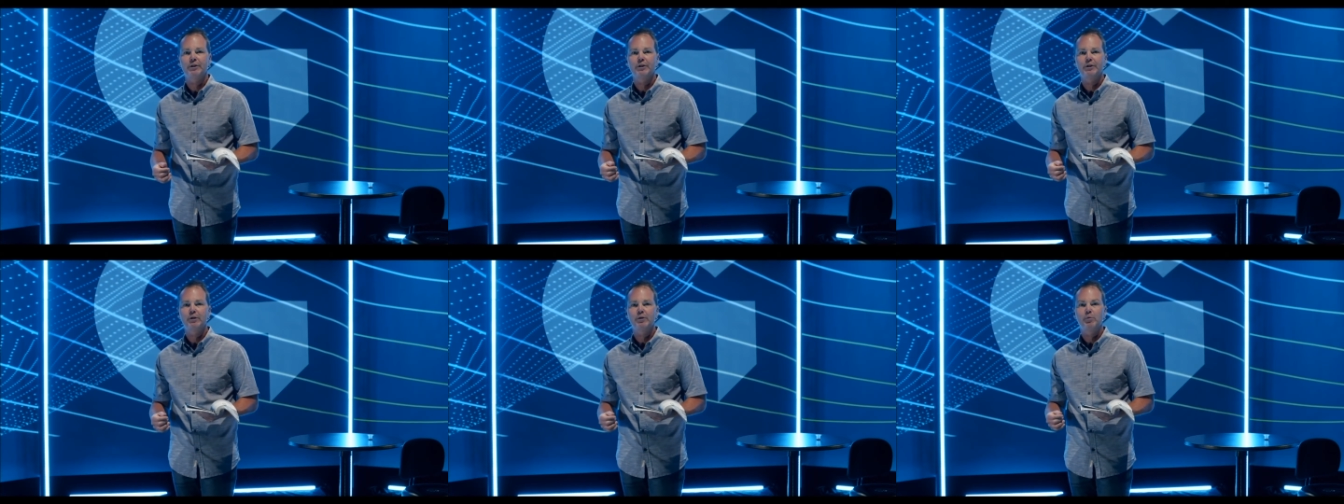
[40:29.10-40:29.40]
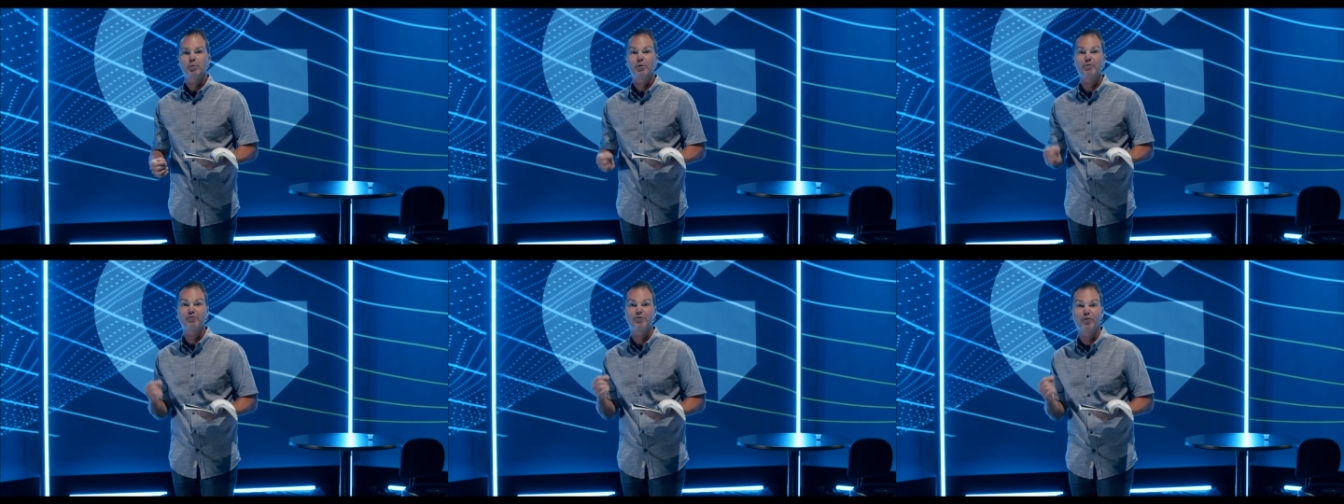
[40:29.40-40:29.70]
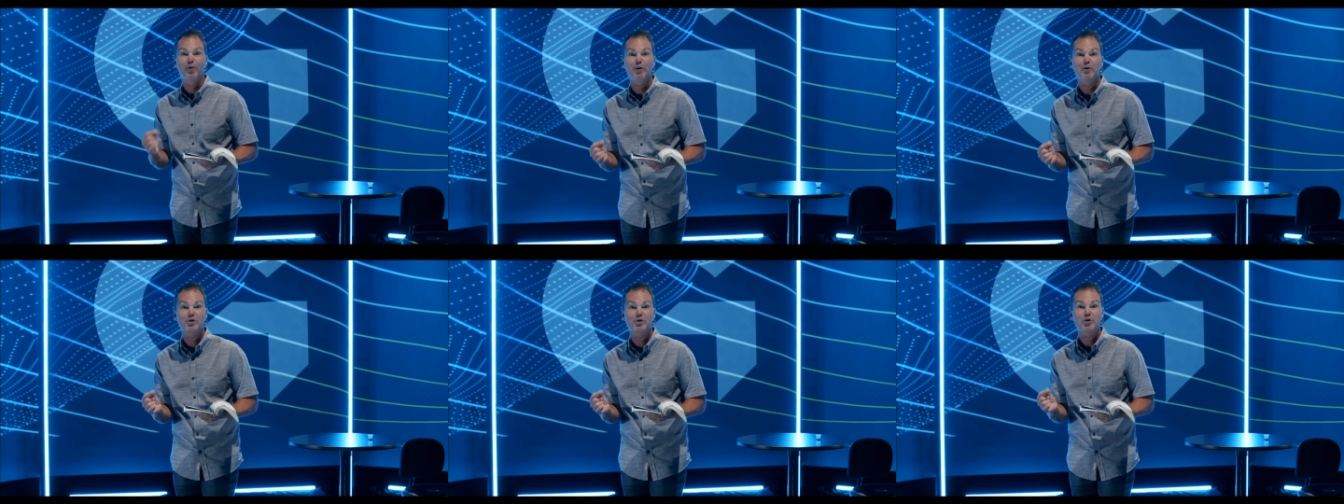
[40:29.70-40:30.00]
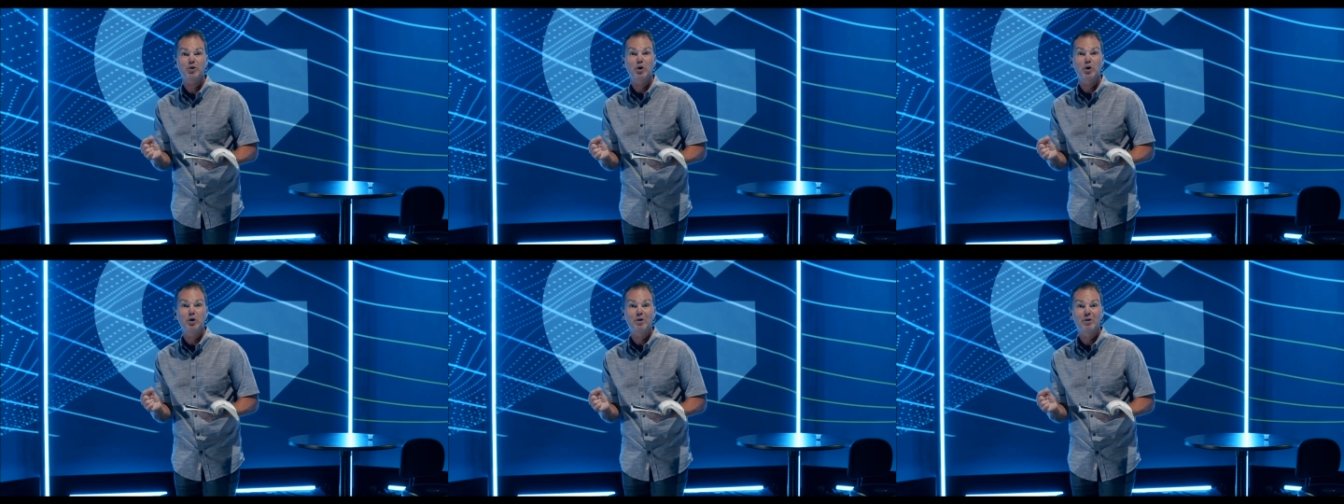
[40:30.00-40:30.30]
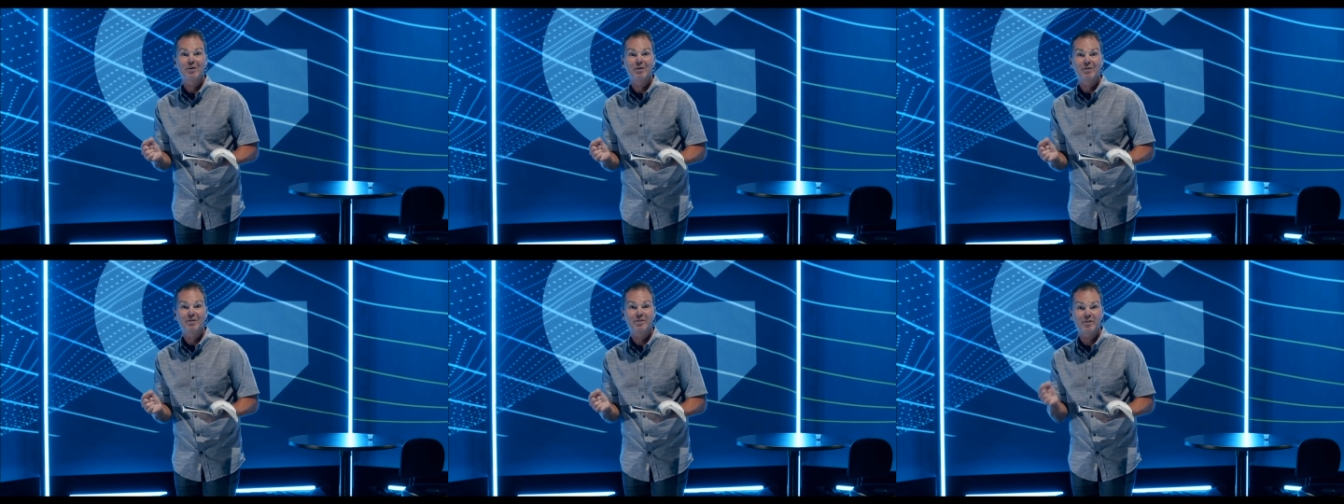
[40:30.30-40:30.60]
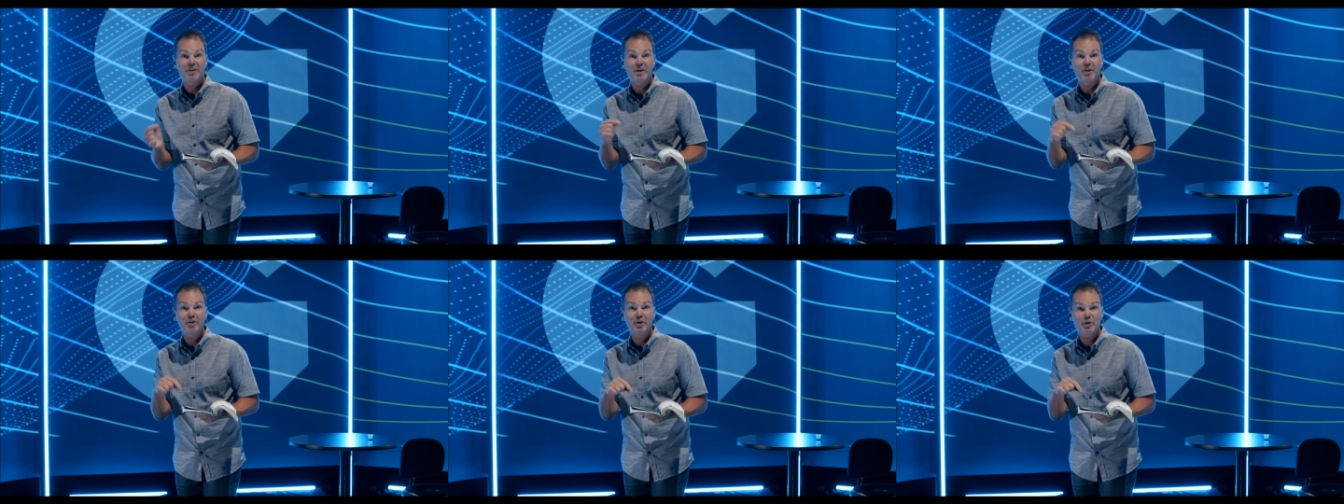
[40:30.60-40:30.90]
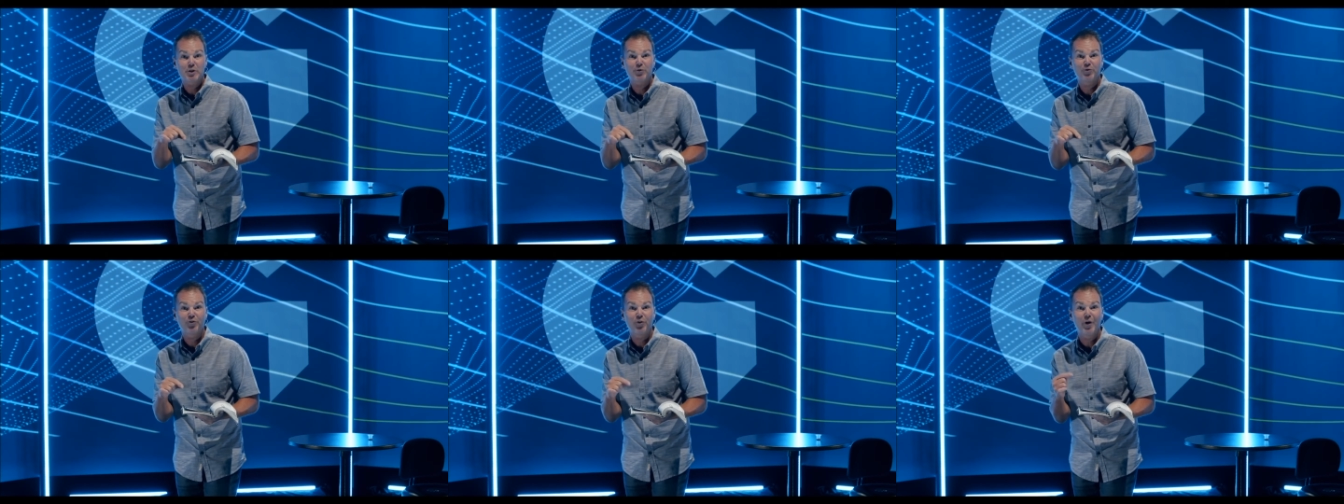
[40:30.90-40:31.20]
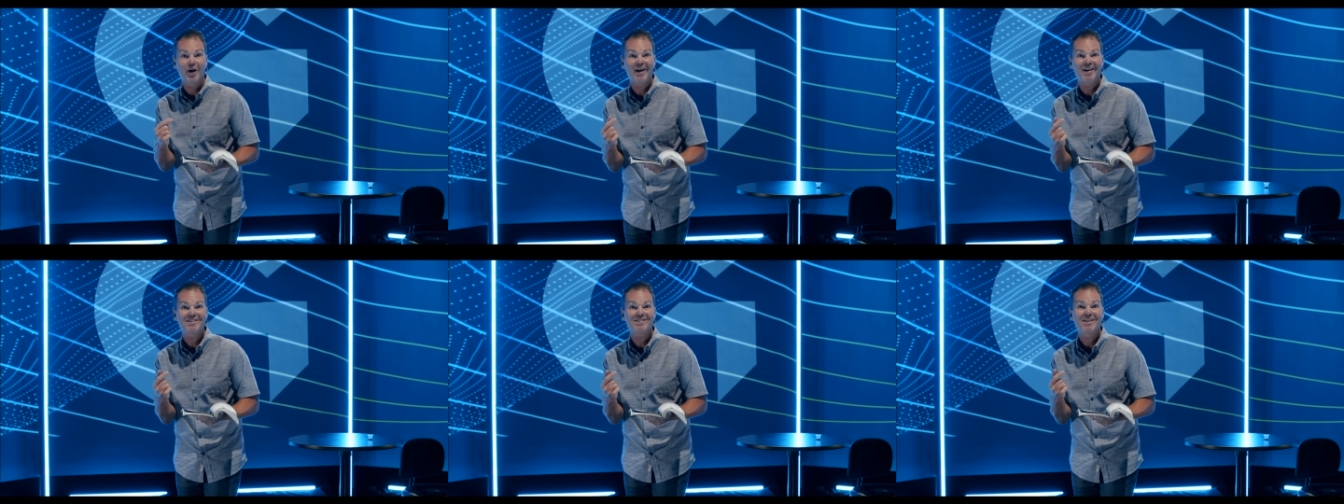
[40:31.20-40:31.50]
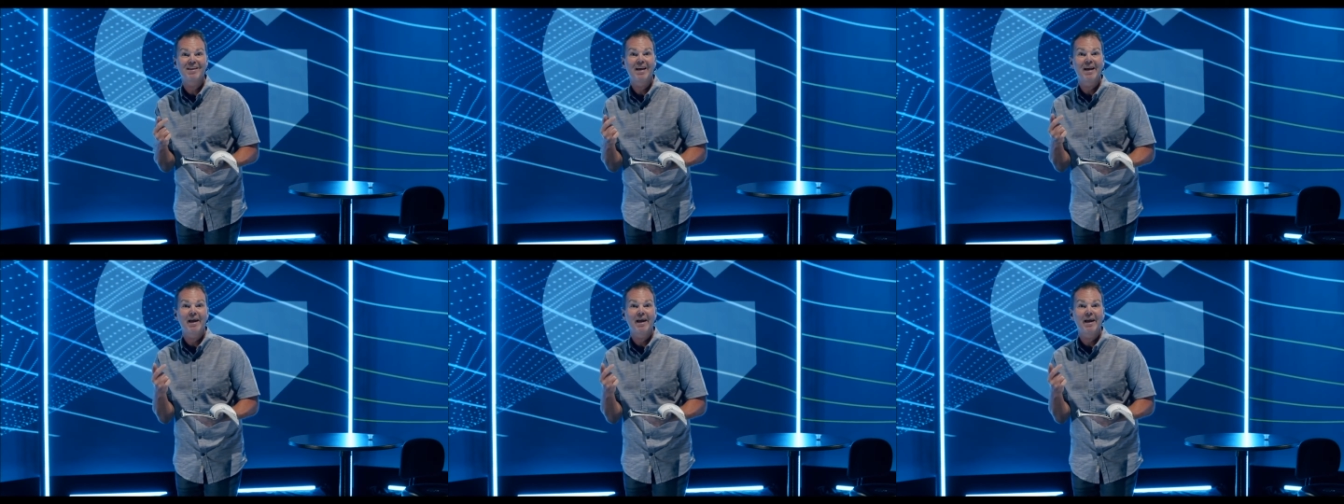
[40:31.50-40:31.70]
We first see this phrase